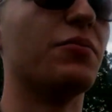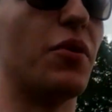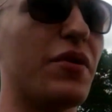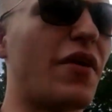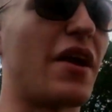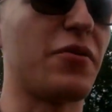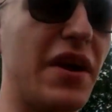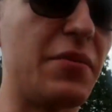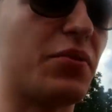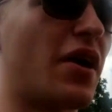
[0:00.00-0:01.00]
We've had a
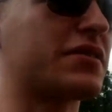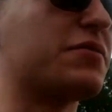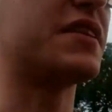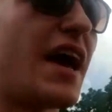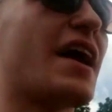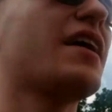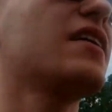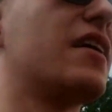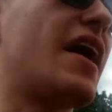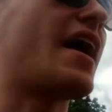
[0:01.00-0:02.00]
really productive day.
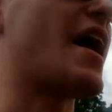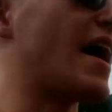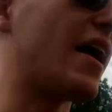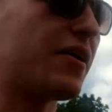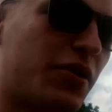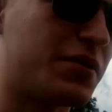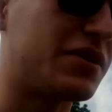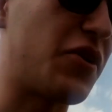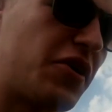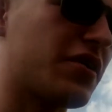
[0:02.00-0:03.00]
Uh, what do
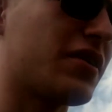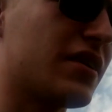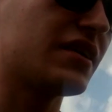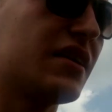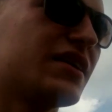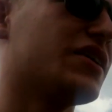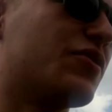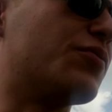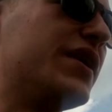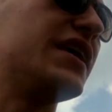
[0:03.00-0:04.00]
we do?
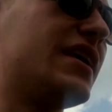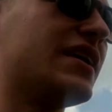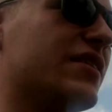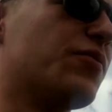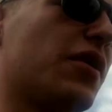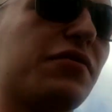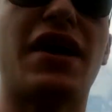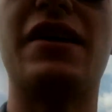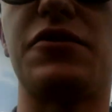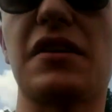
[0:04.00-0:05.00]
We one
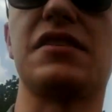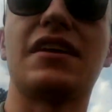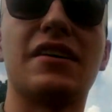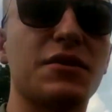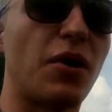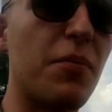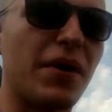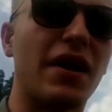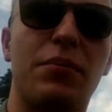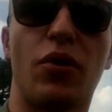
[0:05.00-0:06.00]
of the interesting things
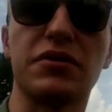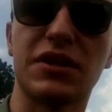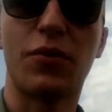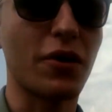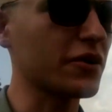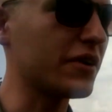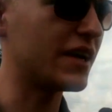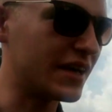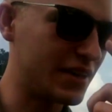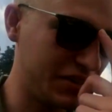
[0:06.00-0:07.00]
about being a project
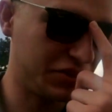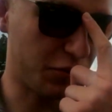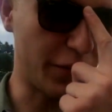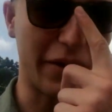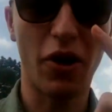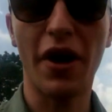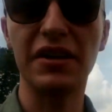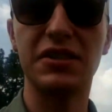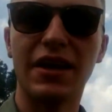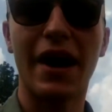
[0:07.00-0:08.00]
worker is we're
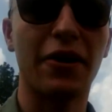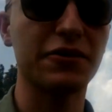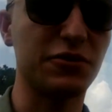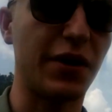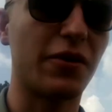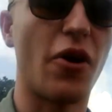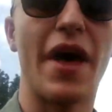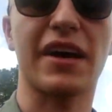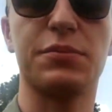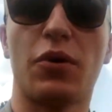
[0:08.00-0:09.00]
not engineers, we're
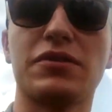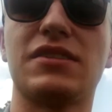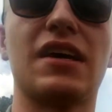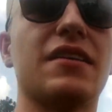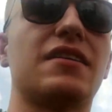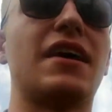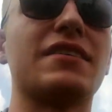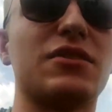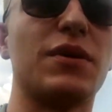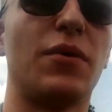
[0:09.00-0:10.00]
not experts in the
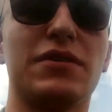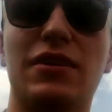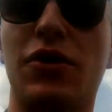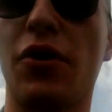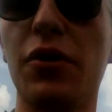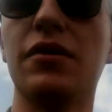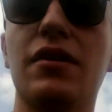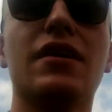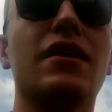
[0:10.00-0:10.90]
things that we want to do.